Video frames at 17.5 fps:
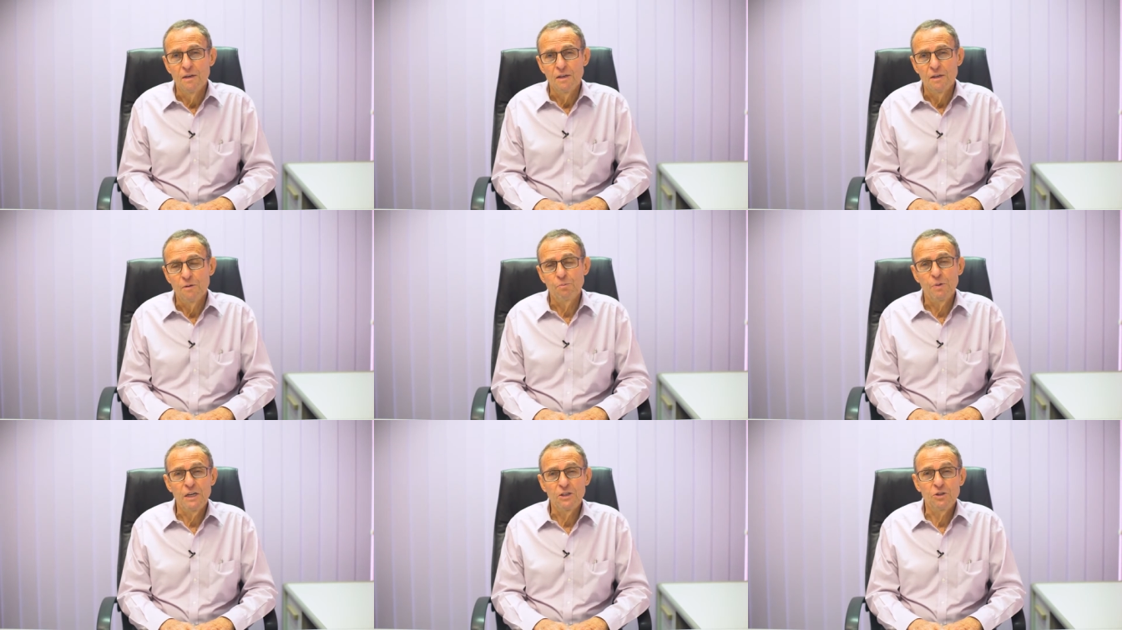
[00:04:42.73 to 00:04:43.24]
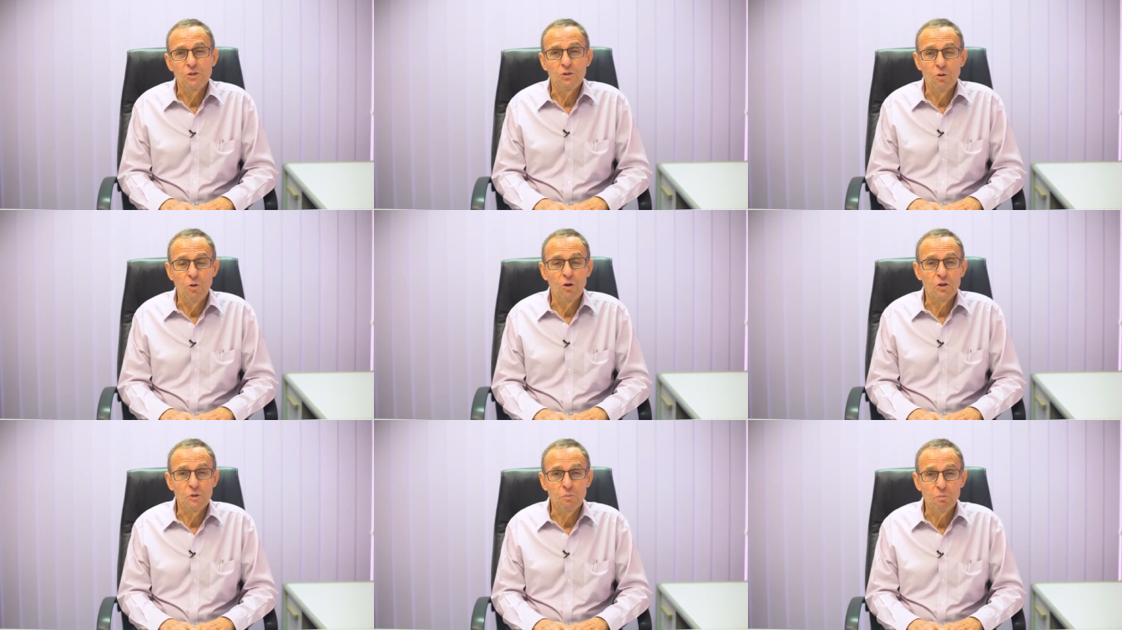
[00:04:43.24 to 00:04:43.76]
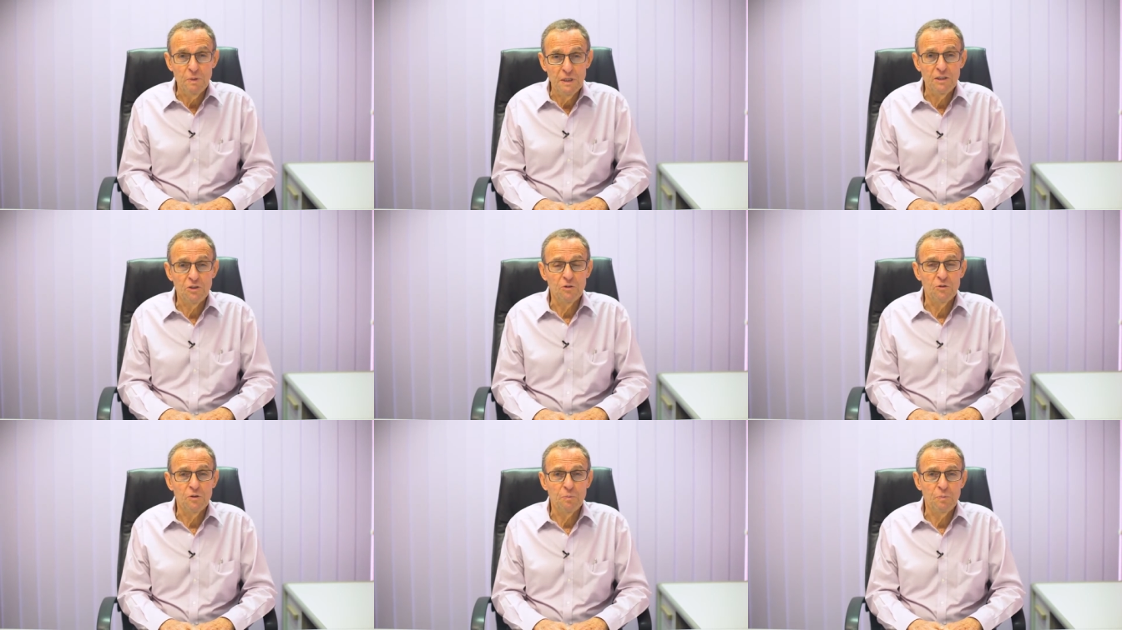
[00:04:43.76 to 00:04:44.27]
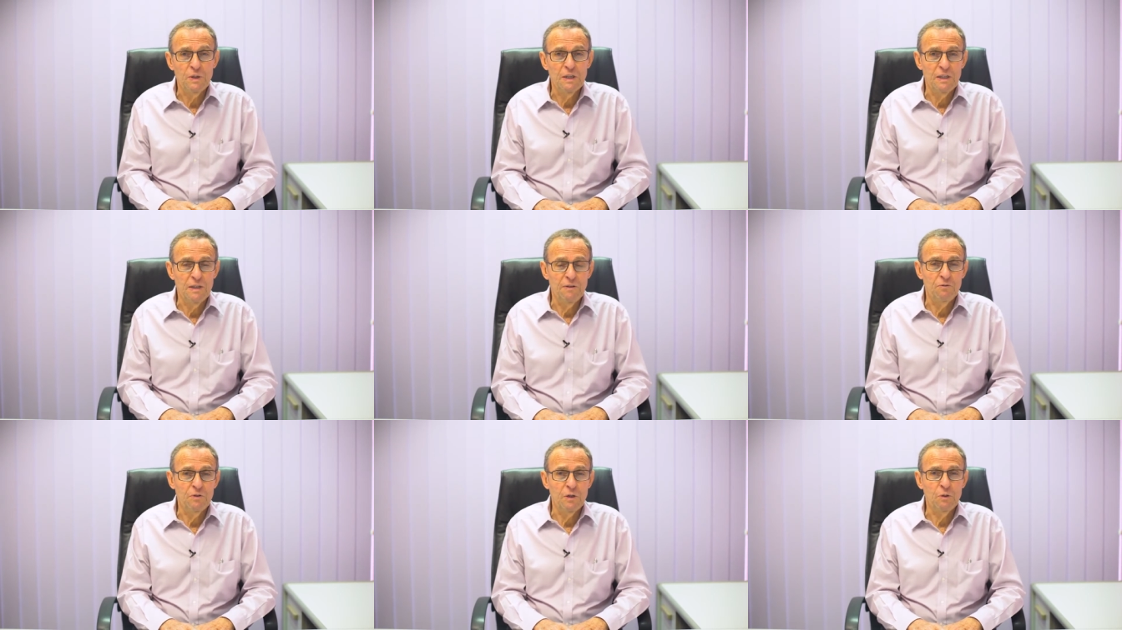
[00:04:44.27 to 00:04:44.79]
the patient who asks me to repeat
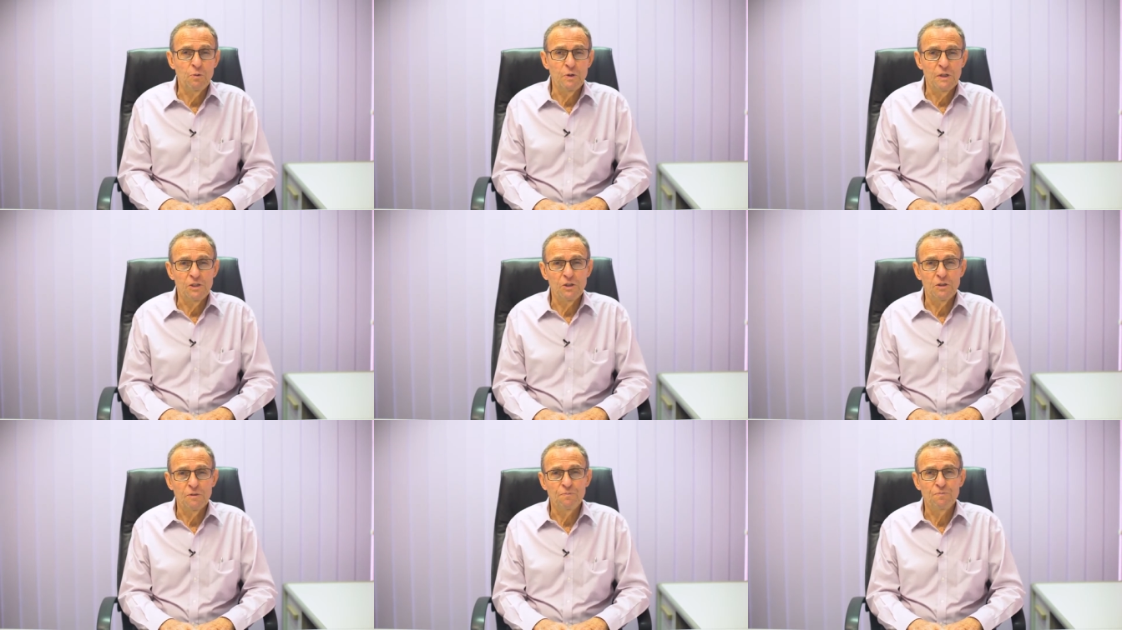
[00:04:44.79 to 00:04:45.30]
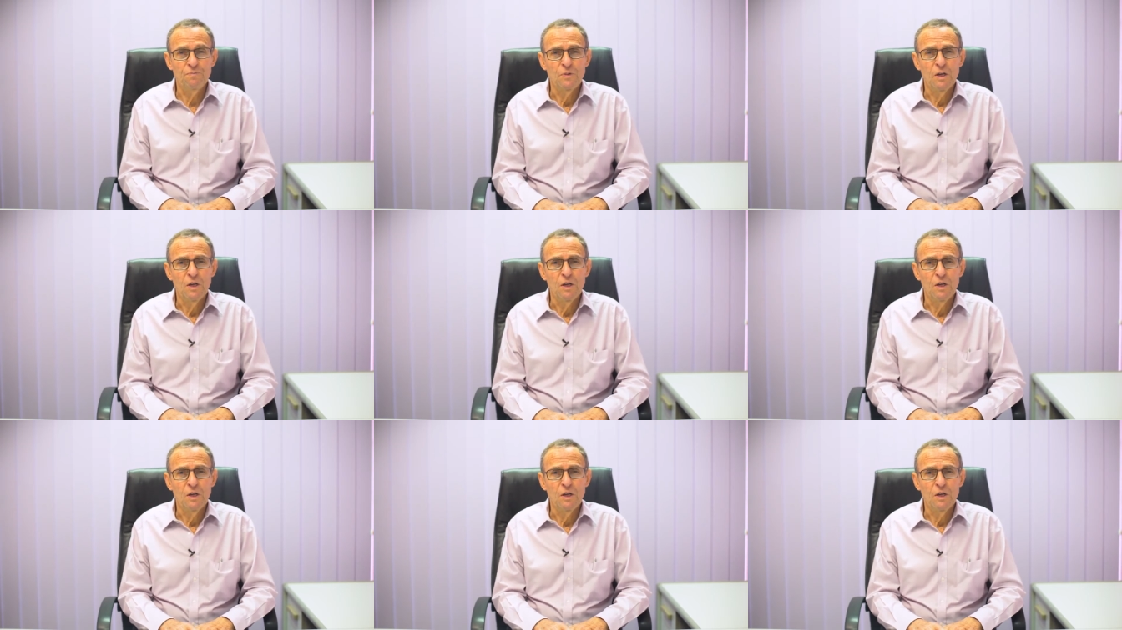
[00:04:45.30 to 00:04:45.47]
every question.